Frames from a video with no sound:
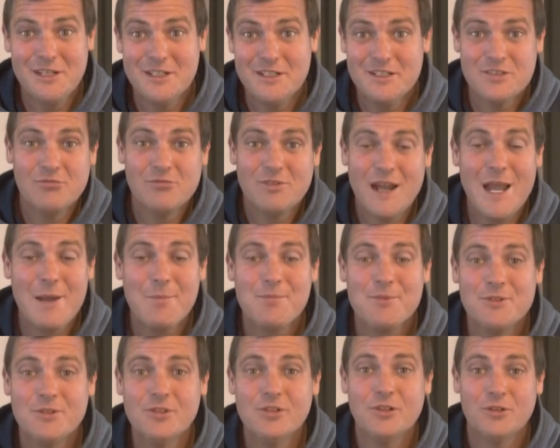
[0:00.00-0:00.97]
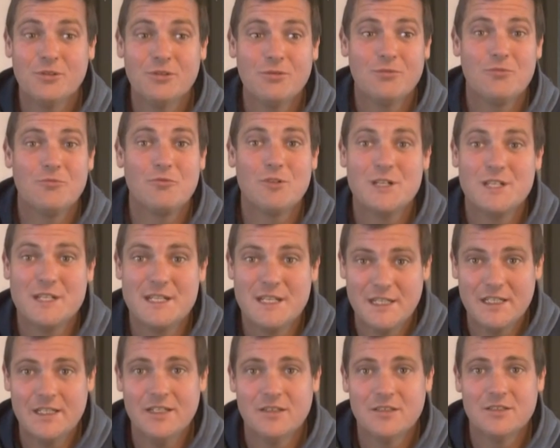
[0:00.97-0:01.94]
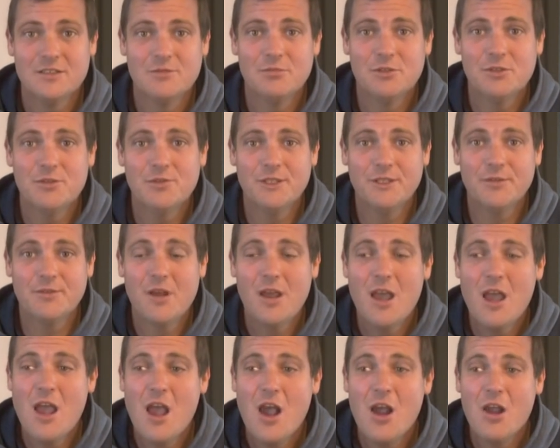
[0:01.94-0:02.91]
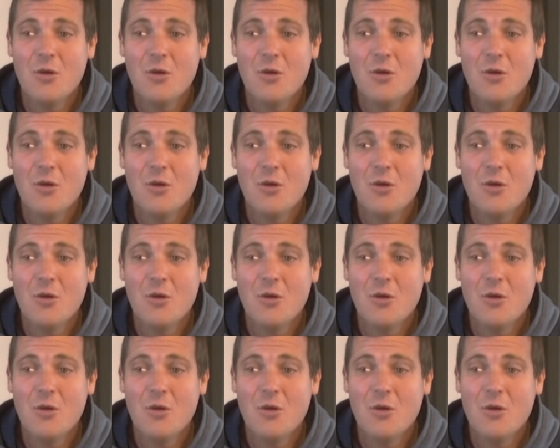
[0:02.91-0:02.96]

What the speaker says: It is an absolute ridiculous movie.